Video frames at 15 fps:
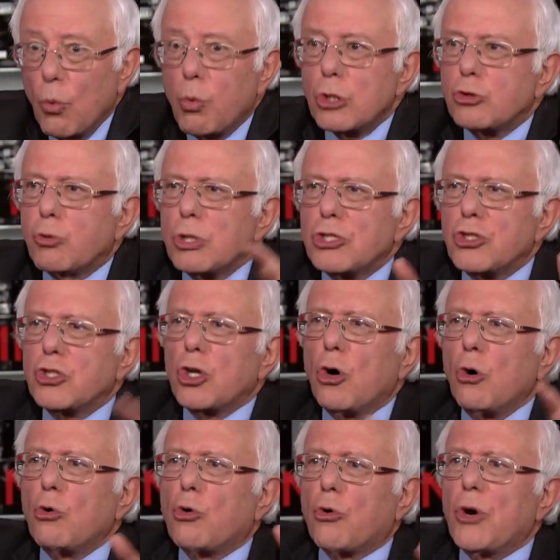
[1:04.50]
which was
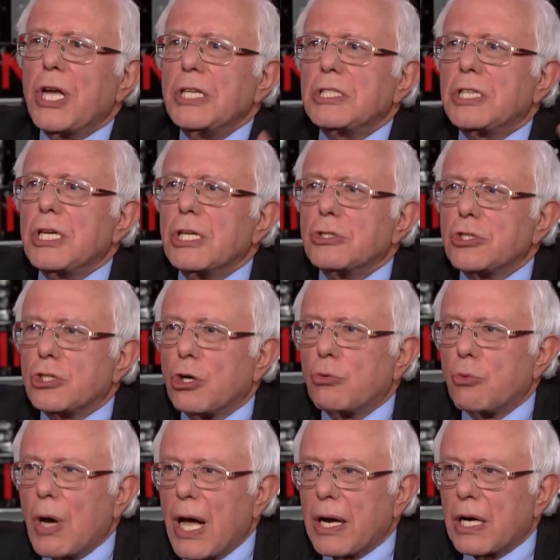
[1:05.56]
so crazy and
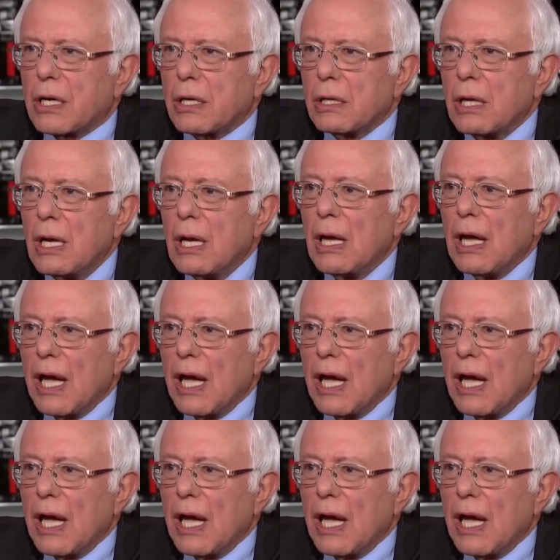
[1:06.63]
so radical,